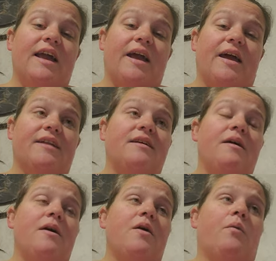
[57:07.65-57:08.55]
and
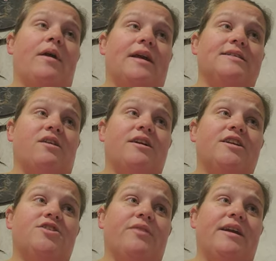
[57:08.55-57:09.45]
when I
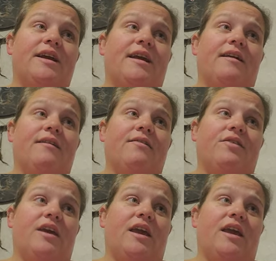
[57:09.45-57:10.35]
started drinking
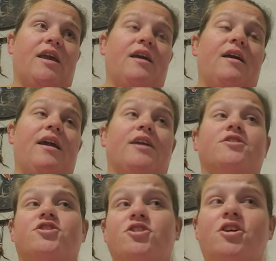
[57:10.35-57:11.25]
the
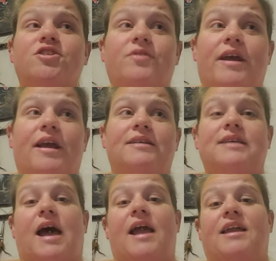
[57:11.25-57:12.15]
Ensure
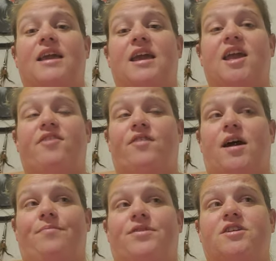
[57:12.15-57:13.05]
drinks, I gave
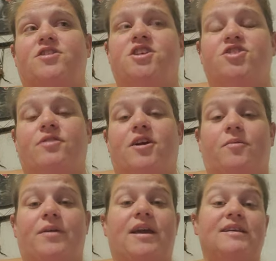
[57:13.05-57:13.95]
up the ginger
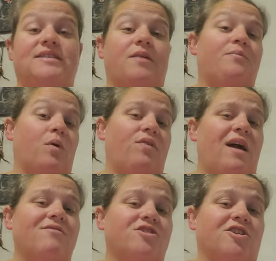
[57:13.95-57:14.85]
ale because they both
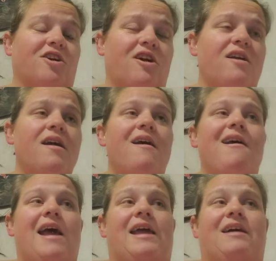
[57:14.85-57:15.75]
have sugar,
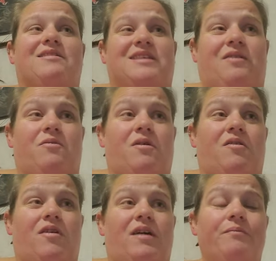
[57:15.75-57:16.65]
and I was like, well,